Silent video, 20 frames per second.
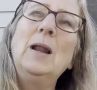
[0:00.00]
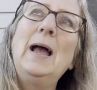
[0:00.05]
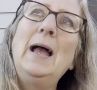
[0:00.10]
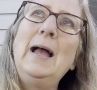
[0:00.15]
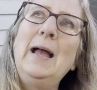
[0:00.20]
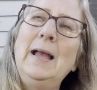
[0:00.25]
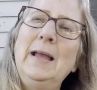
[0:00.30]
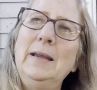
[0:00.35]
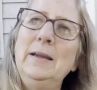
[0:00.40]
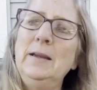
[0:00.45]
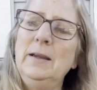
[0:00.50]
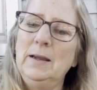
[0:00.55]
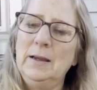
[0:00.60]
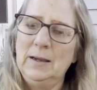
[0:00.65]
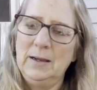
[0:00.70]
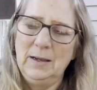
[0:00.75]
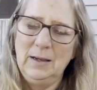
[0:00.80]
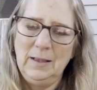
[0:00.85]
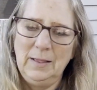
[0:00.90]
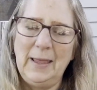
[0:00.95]
on
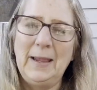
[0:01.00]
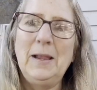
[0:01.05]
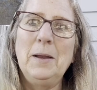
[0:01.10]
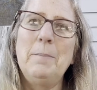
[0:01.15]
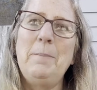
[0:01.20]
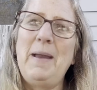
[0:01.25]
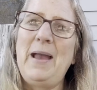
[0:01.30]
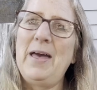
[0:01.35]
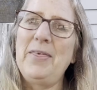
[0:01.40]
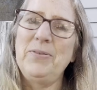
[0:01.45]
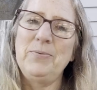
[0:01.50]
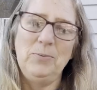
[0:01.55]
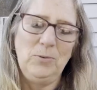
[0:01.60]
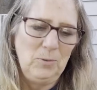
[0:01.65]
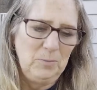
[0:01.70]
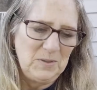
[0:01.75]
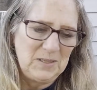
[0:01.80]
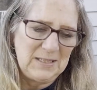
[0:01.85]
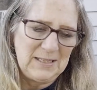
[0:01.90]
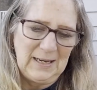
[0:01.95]
like a
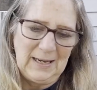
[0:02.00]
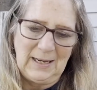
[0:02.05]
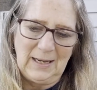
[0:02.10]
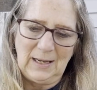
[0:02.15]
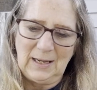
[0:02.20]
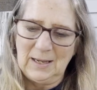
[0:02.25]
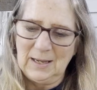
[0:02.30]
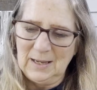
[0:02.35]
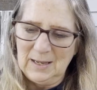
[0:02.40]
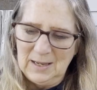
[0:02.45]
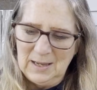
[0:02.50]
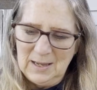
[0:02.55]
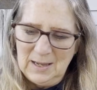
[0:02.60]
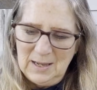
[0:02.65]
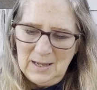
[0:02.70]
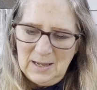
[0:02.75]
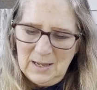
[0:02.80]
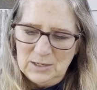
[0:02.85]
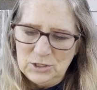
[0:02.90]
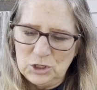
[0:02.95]
bathroom sink,
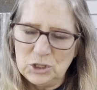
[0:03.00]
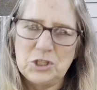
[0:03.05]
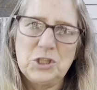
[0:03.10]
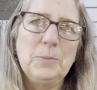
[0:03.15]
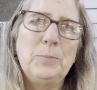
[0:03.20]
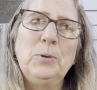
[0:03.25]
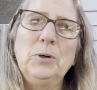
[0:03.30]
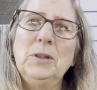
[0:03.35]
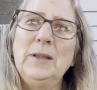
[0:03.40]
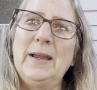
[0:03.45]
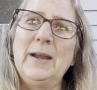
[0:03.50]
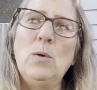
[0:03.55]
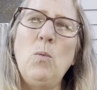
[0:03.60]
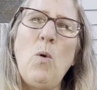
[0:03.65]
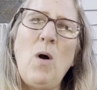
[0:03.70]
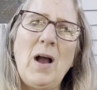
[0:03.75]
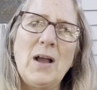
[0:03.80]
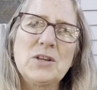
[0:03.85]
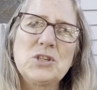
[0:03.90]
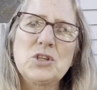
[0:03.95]
just to put like
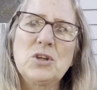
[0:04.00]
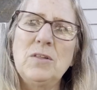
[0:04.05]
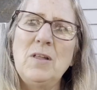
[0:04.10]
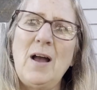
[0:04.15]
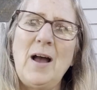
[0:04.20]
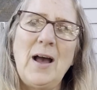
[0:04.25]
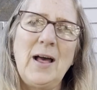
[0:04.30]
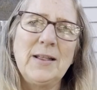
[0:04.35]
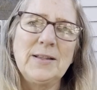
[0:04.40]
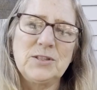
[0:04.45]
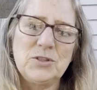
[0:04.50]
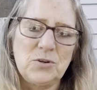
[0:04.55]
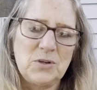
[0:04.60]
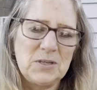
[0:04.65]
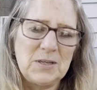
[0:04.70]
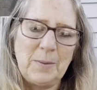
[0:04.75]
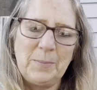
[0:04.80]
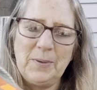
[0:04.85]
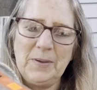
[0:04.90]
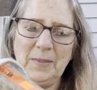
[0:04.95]
washcloths or
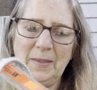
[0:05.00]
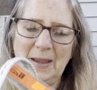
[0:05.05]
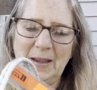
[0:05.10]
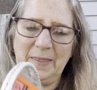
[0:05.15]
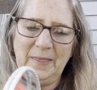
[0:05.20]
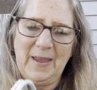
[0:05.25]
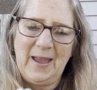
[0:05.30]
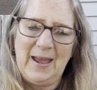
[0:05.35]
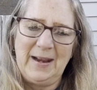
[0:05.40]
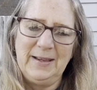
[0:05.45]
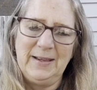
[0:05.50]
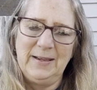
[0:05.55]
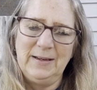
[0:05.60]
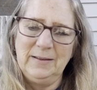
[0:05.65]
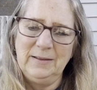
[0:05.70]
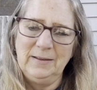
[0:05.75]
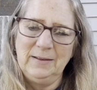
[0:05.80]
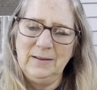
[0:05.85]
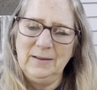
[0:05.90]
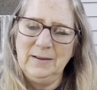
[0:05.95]
something like that in.